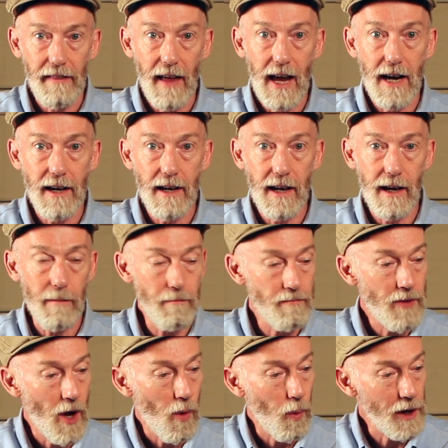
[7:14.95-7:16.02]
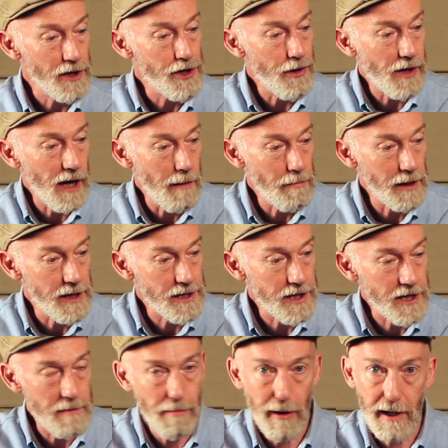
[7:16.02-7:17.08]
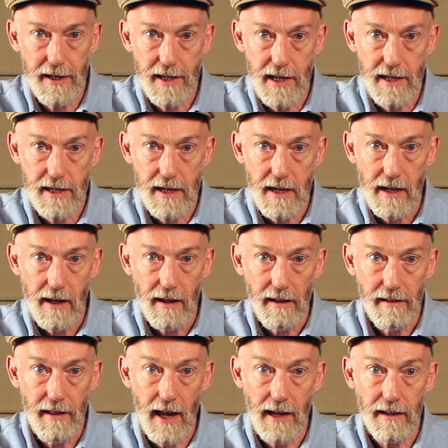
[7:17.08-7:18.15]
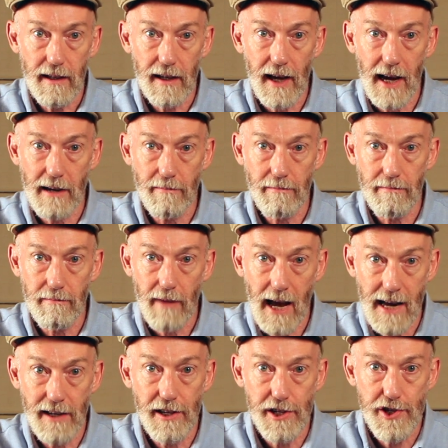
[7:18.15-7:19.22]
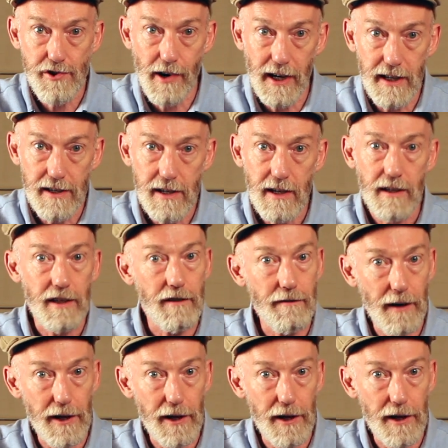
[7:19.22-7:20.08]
And then when 2 companies are depleted, then the game end is triggered.